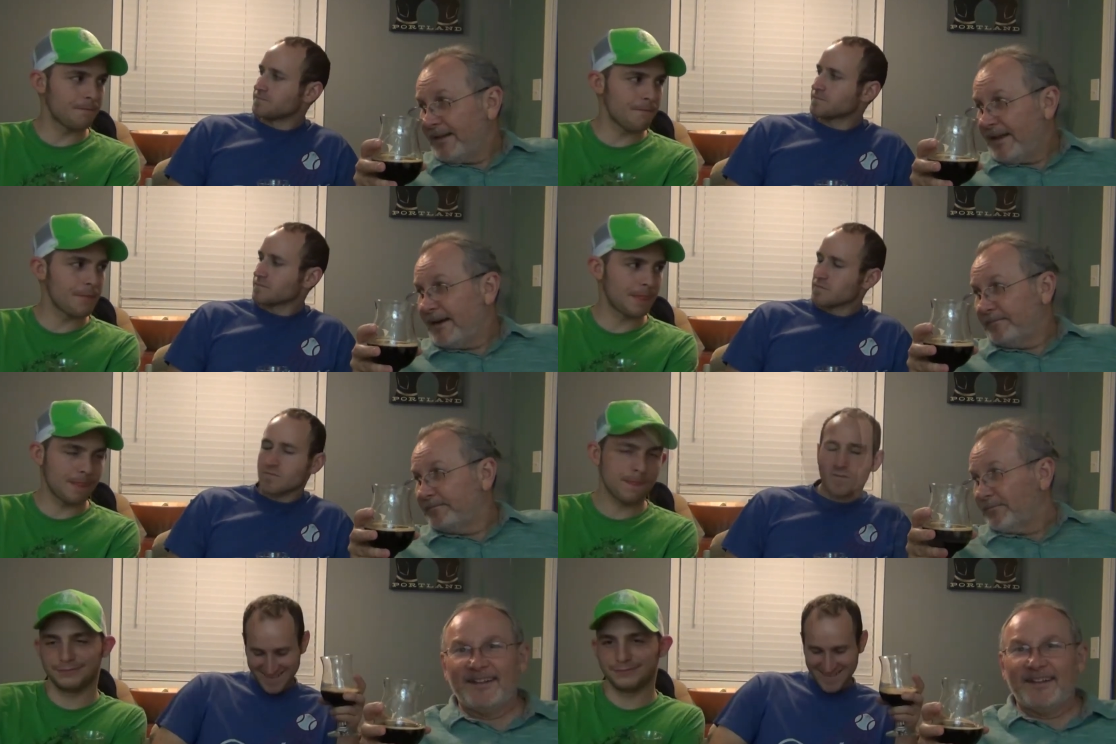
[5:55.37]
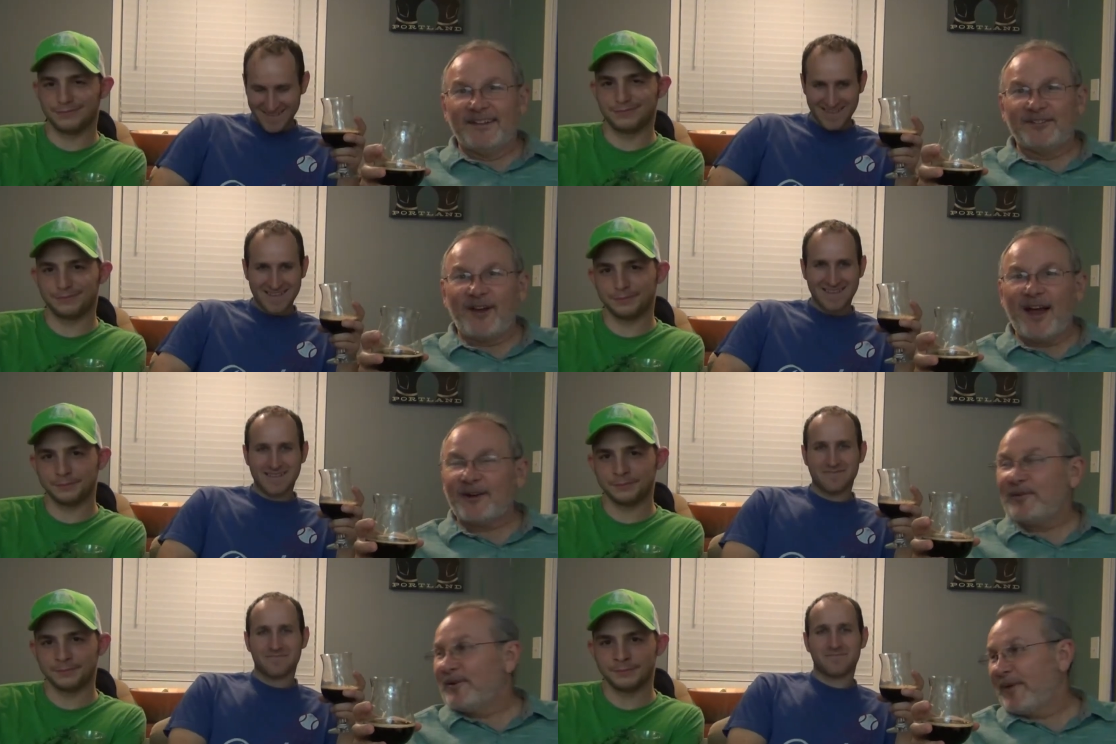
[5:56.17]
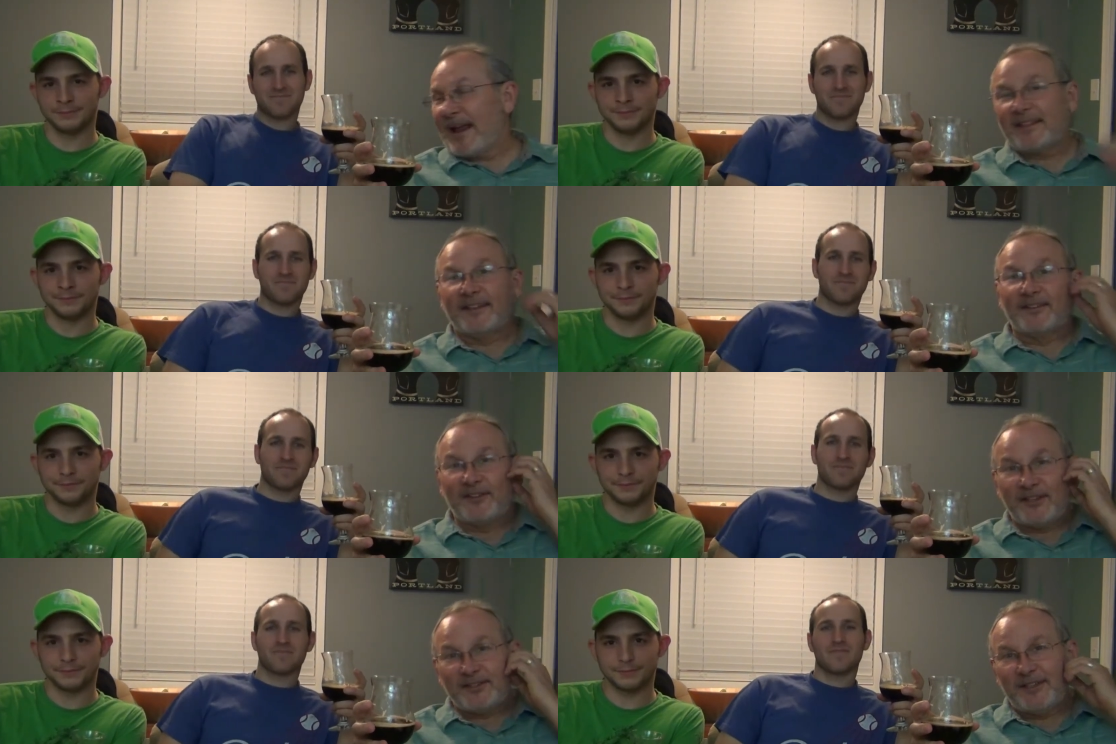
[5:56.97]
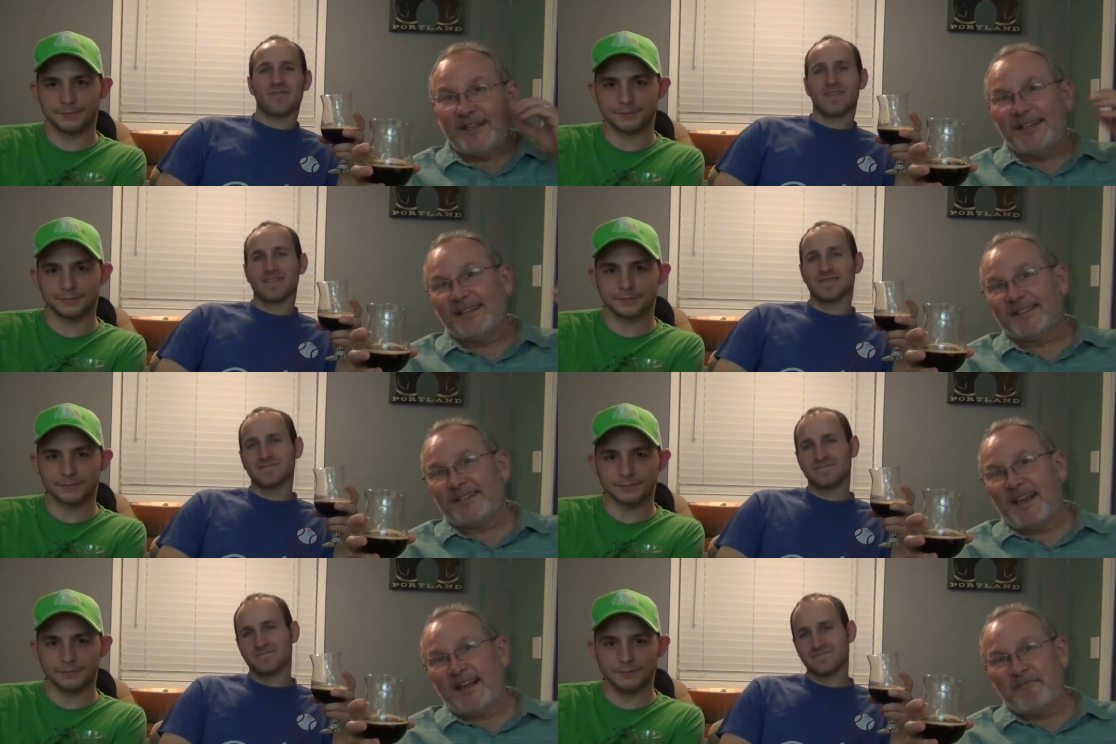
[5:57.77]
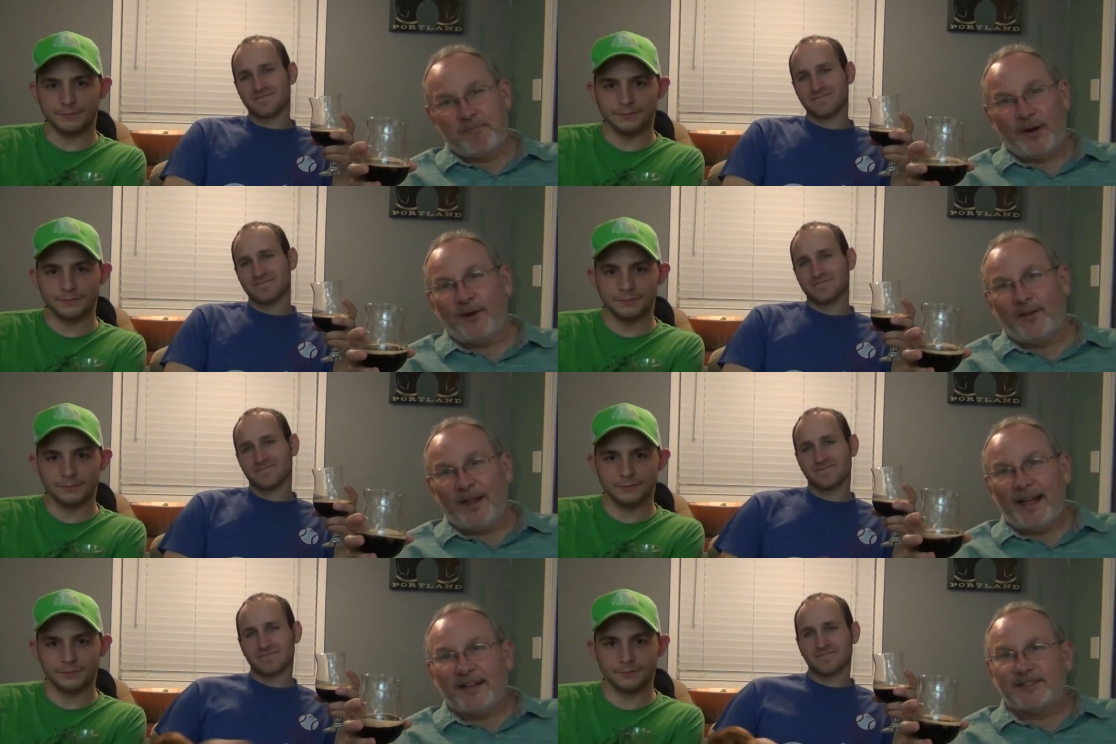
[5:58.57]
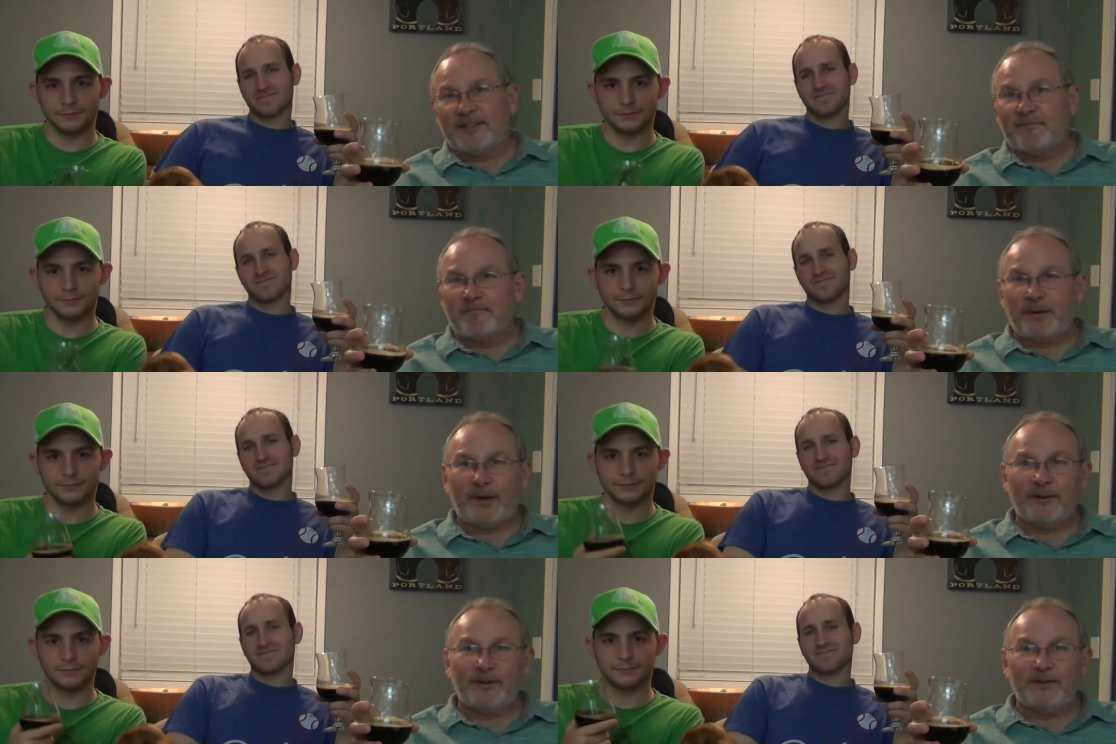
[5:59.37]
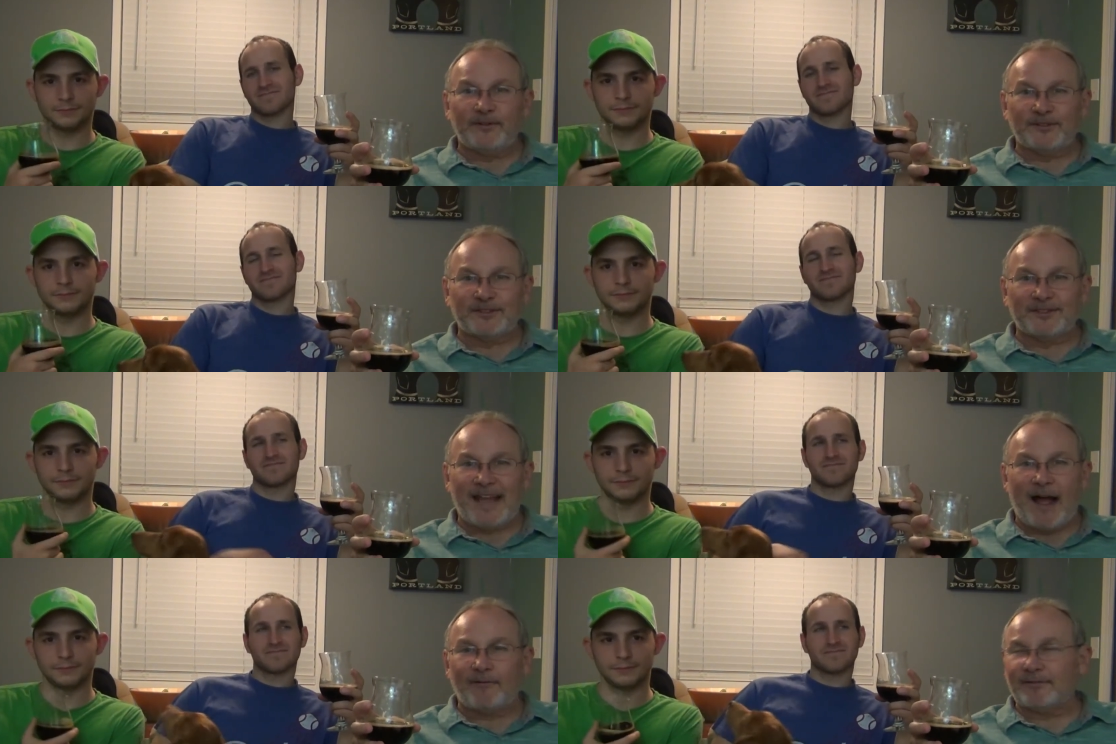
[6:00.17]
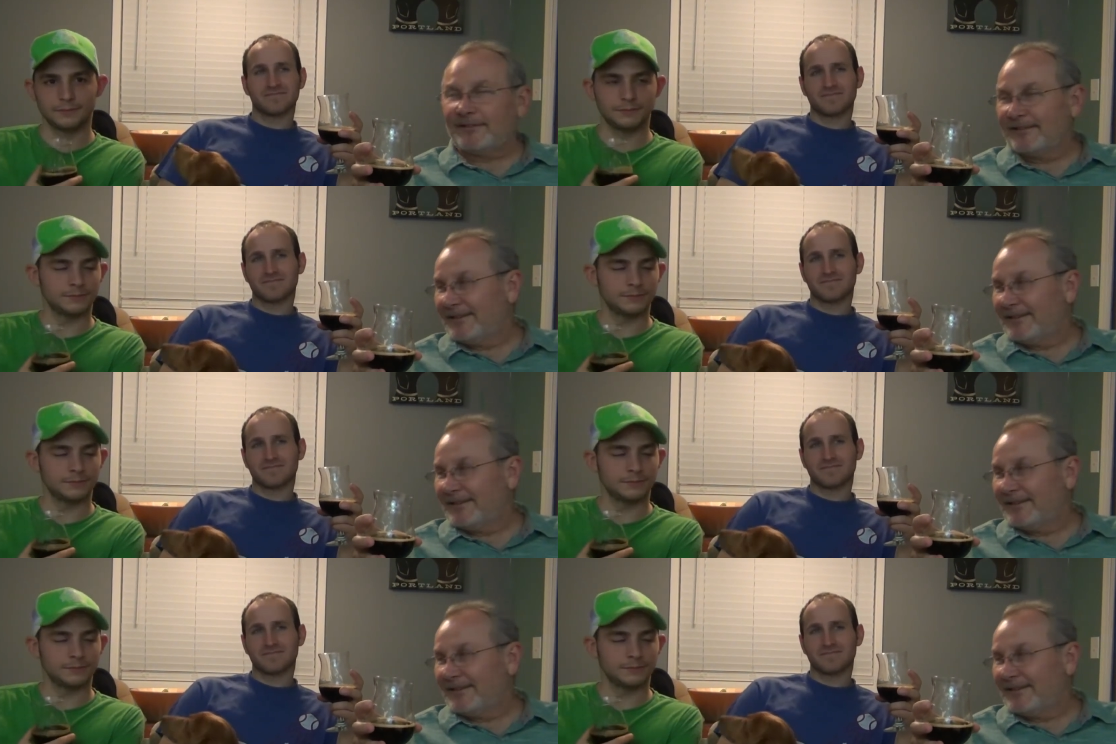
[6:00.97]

Speaker 1: Yeah. So how do we rank this? This is a barrel-aged imperial stout.